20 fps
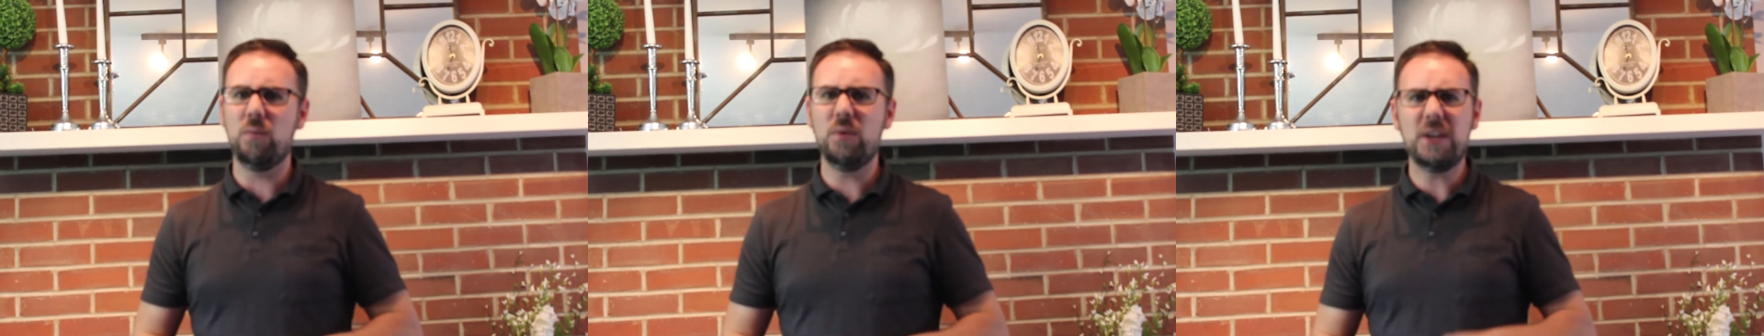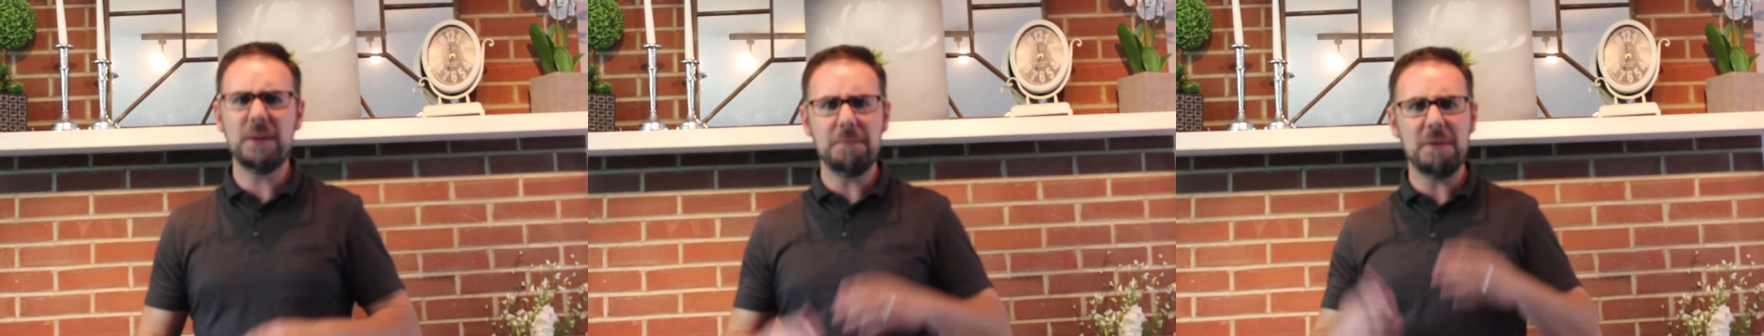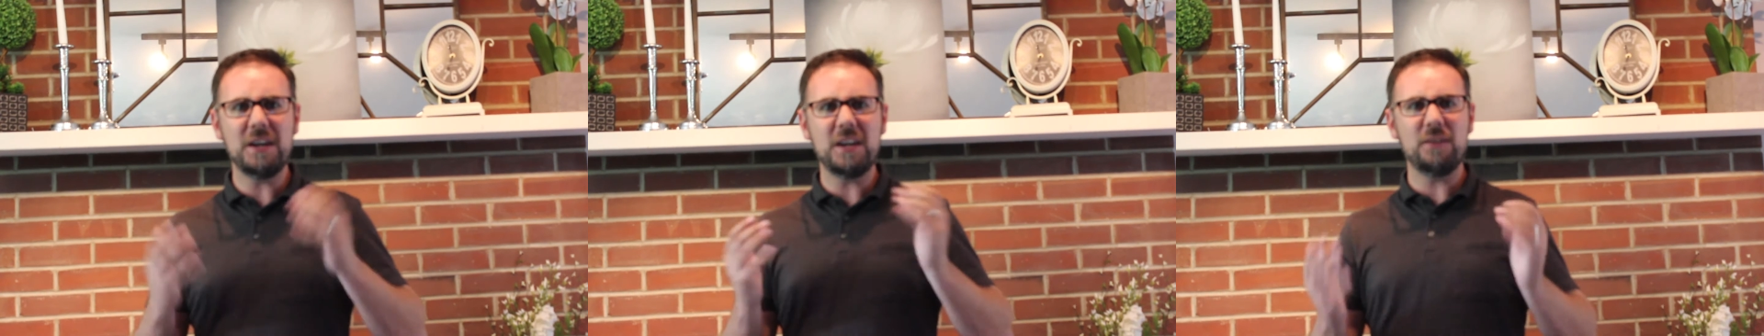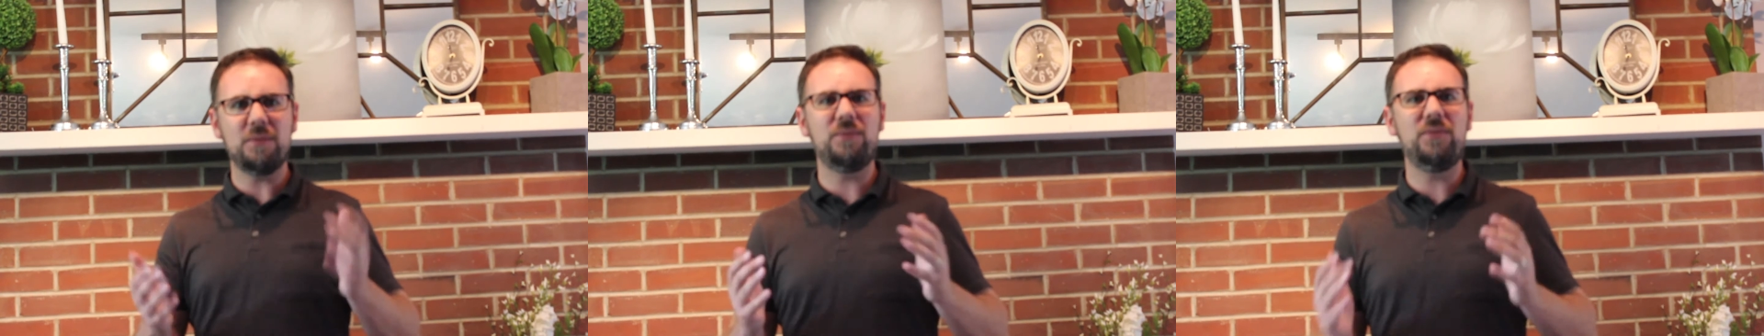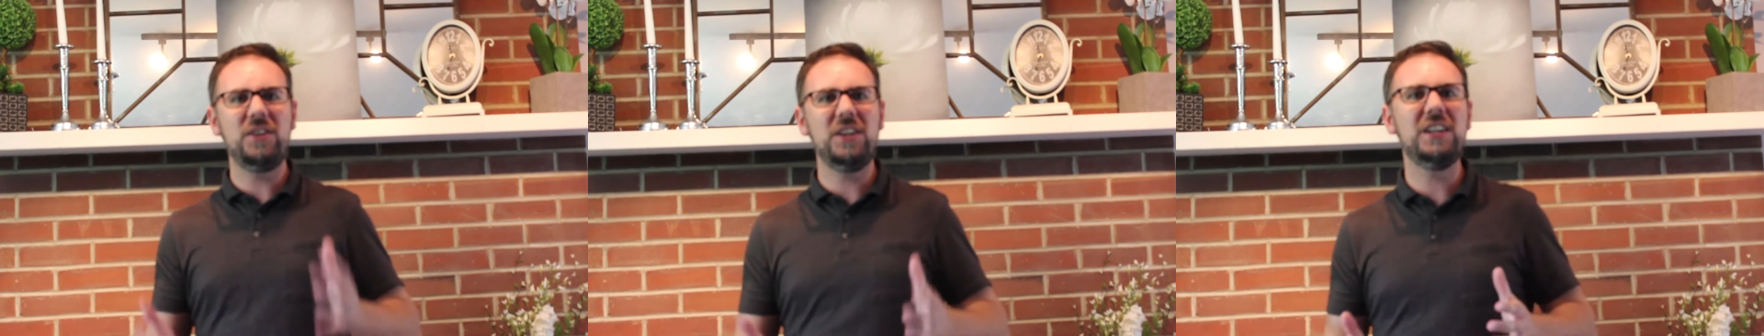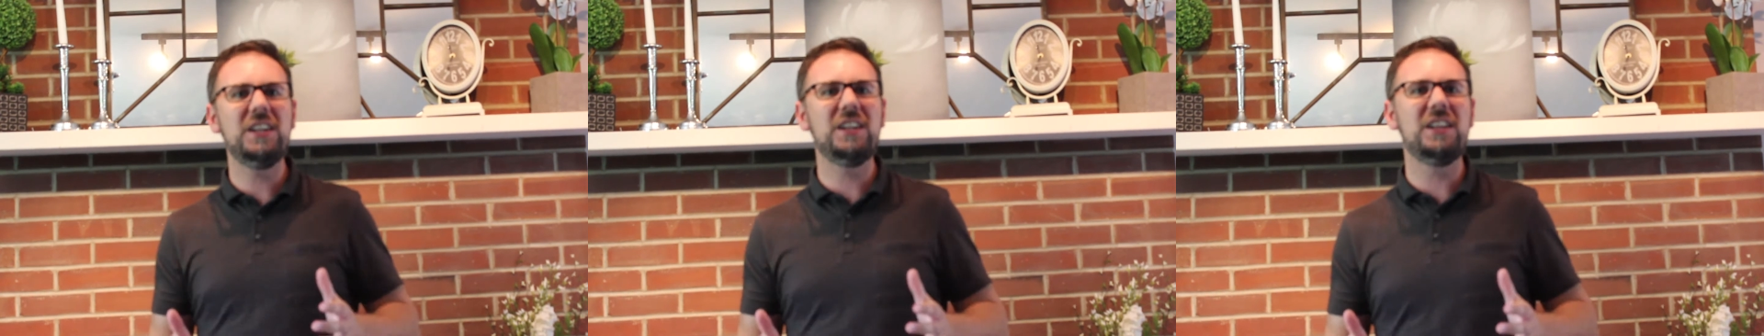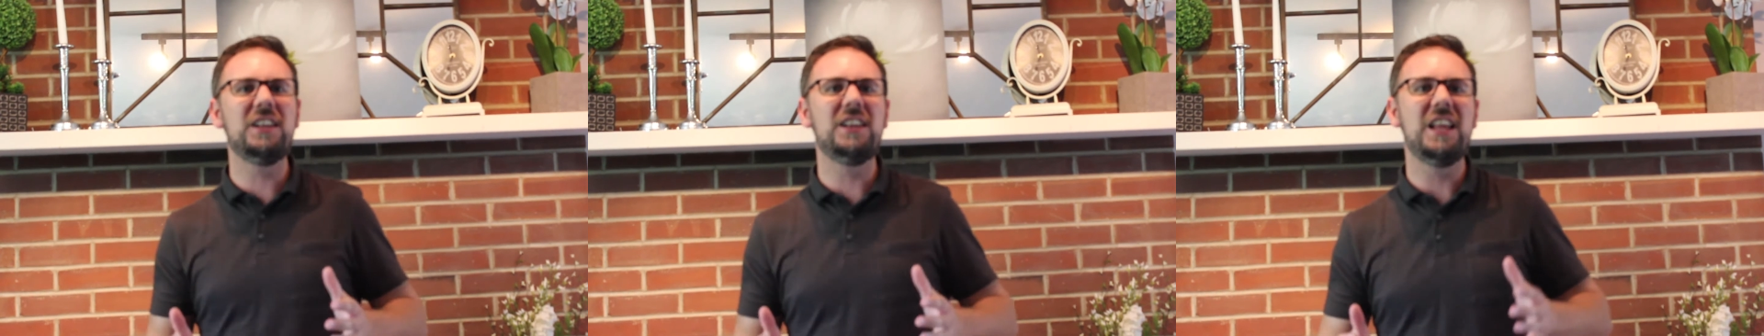We can make it
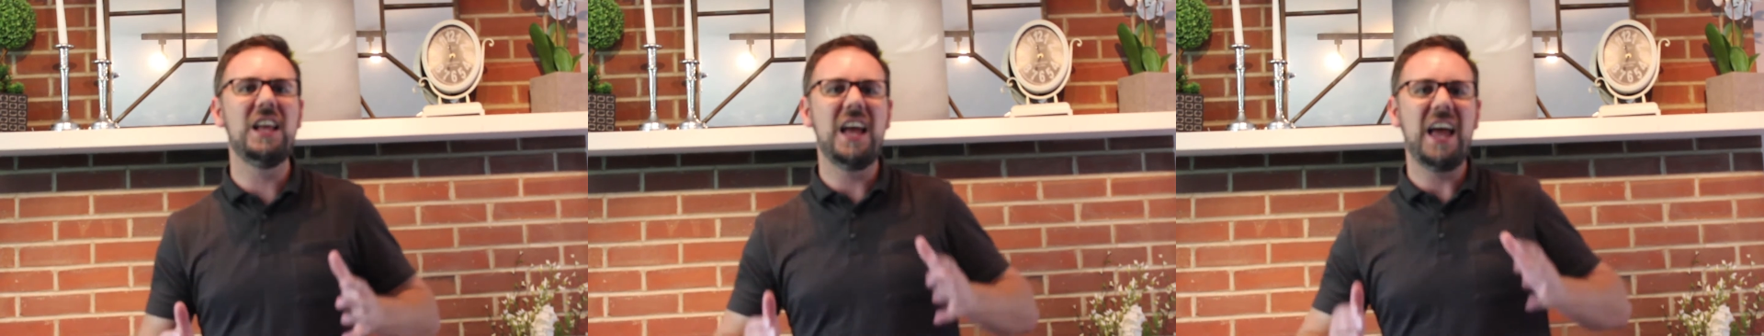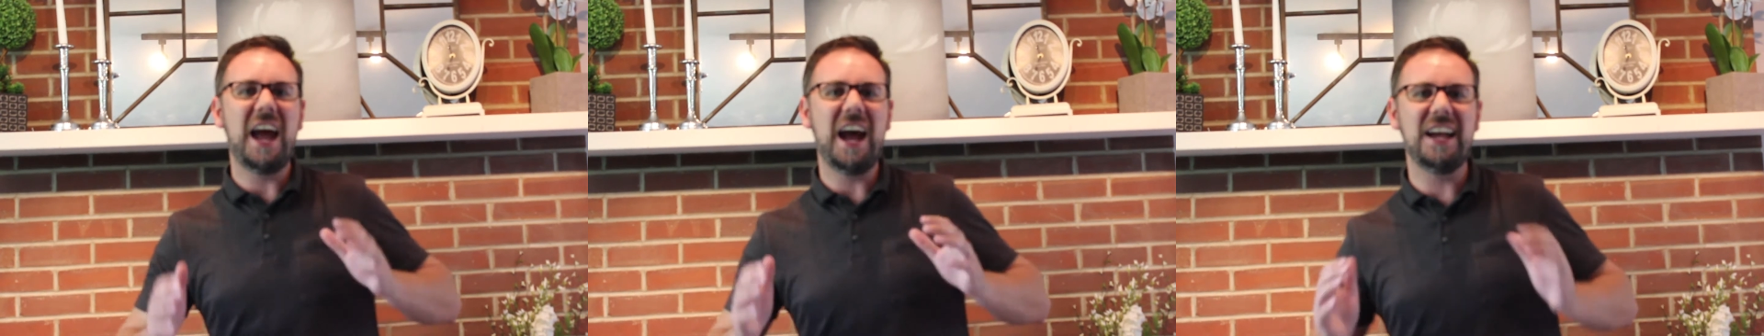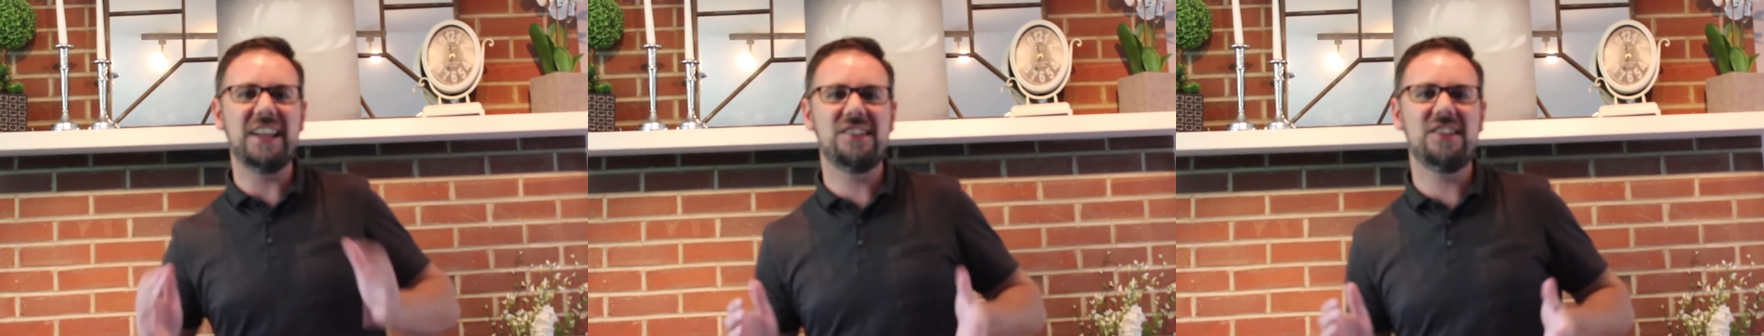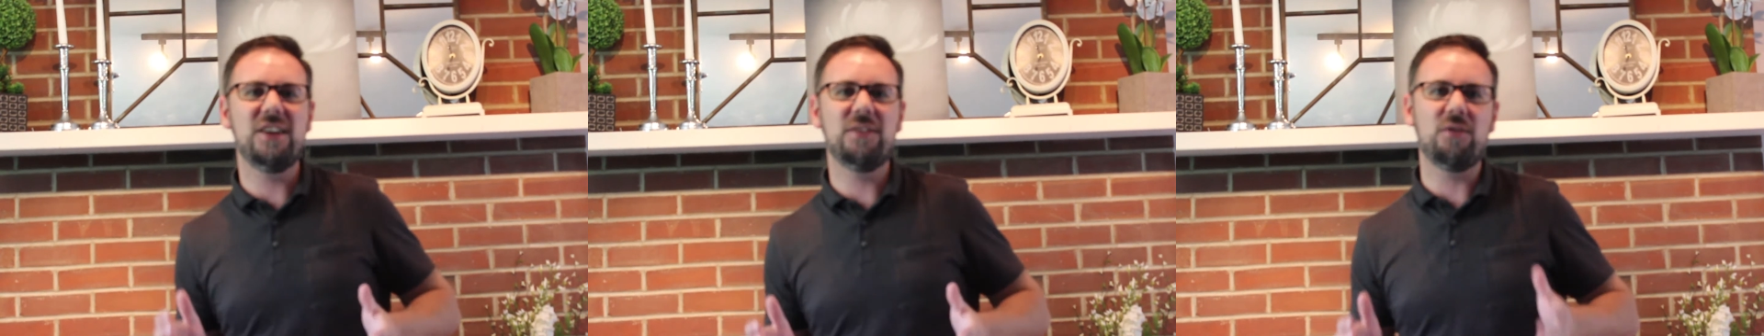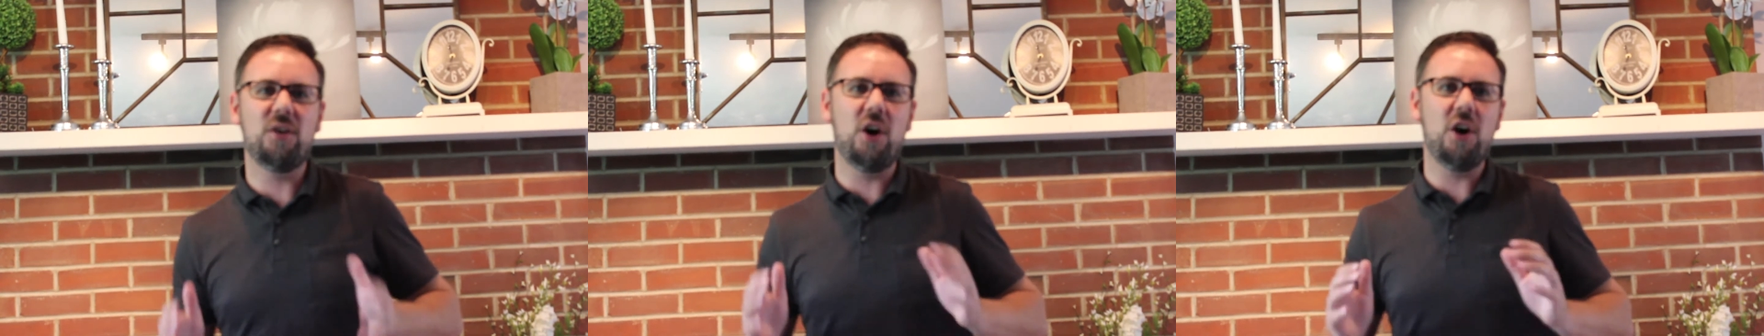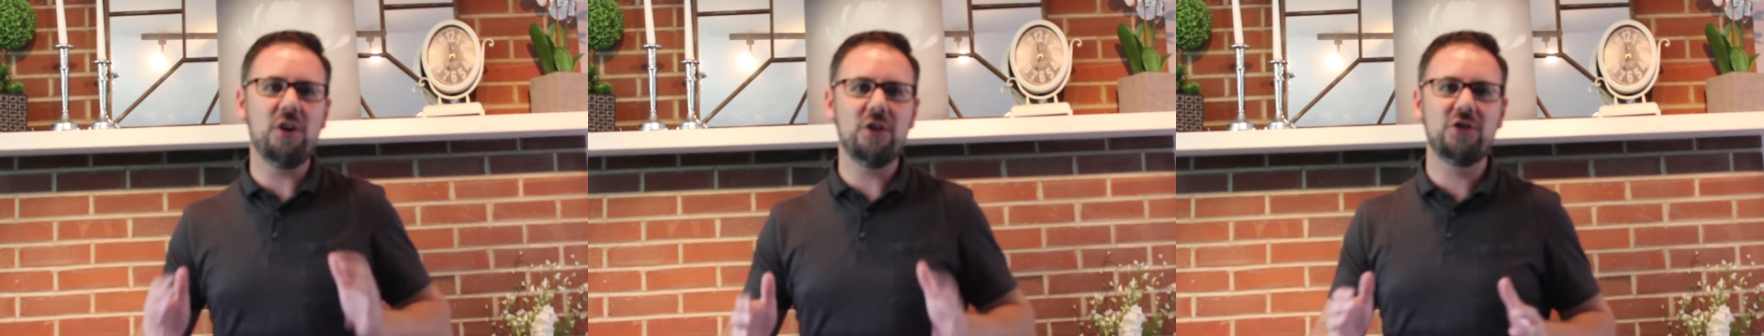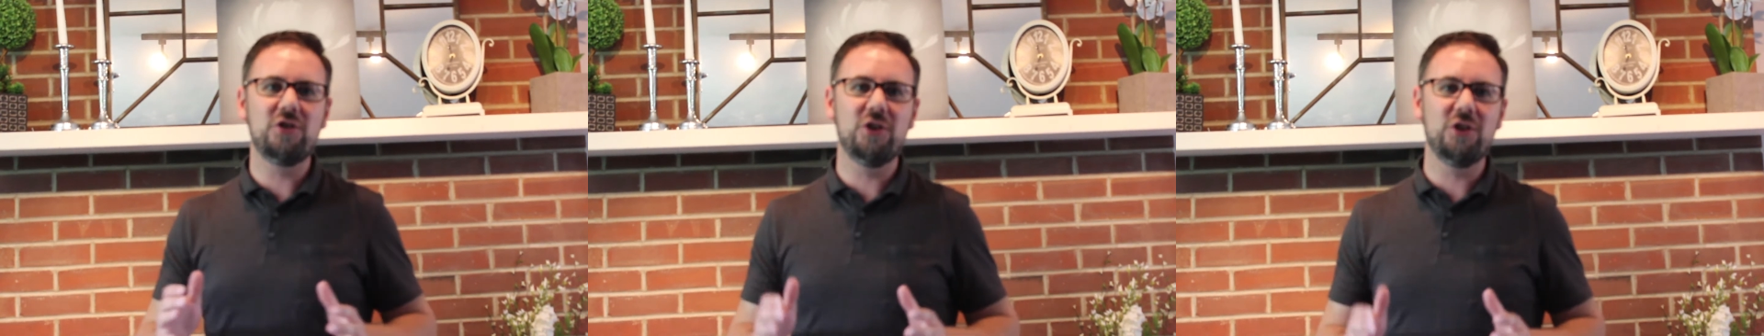feel as if
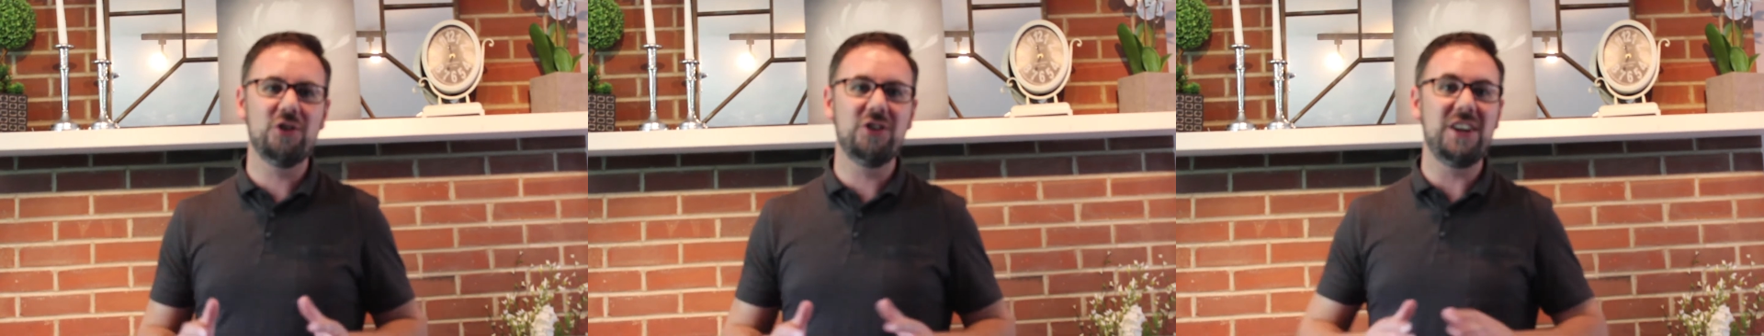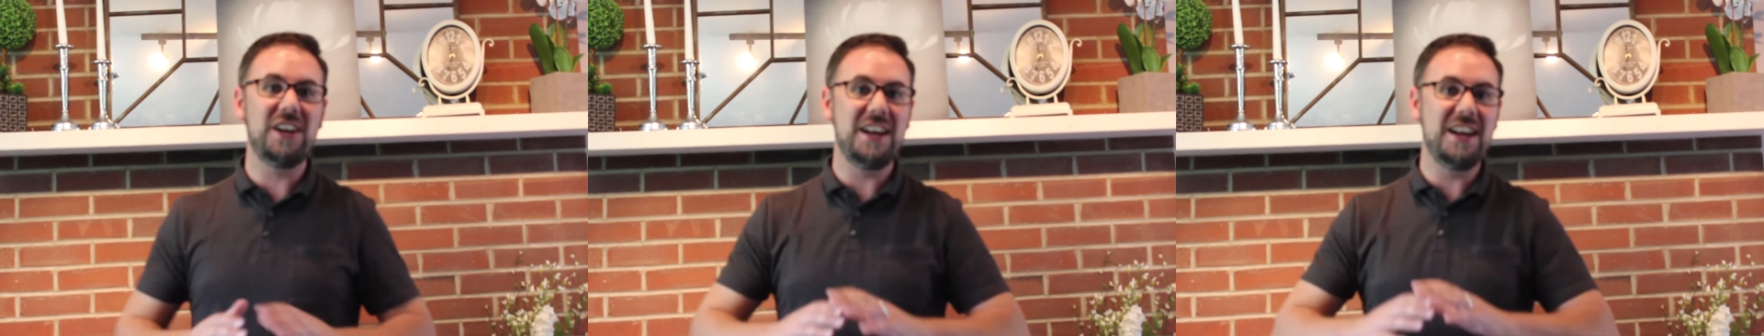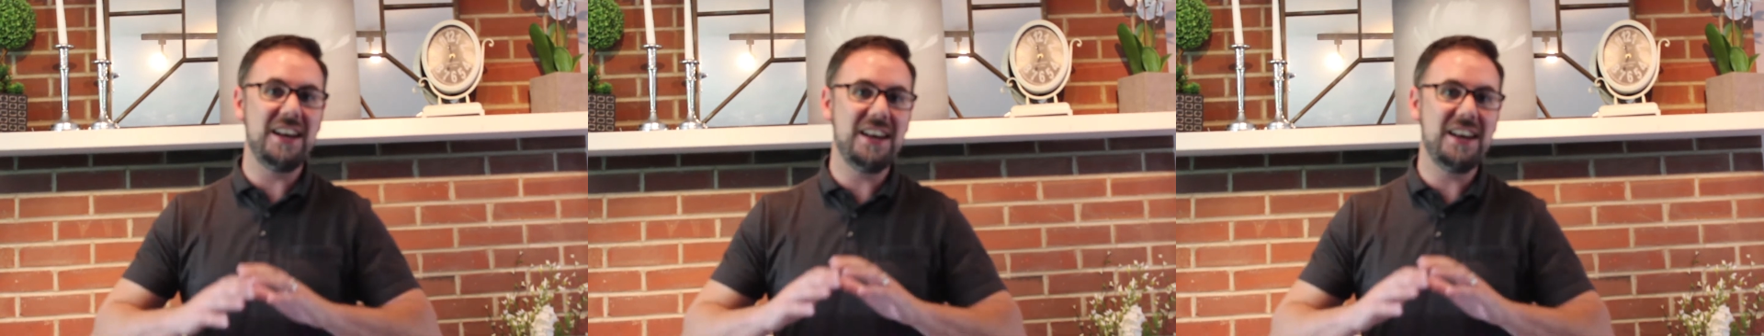our turn